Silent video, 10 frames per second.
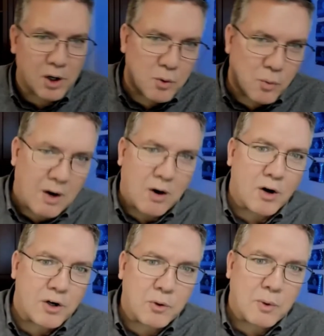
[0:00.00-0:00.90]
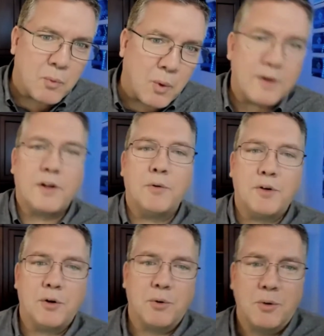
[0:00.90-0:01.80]
you, where are you, and what do you
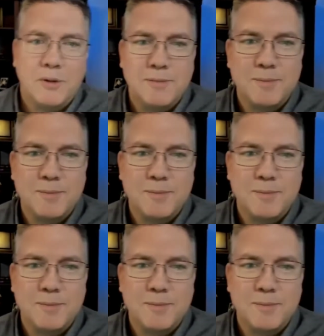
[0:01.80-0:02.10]
do?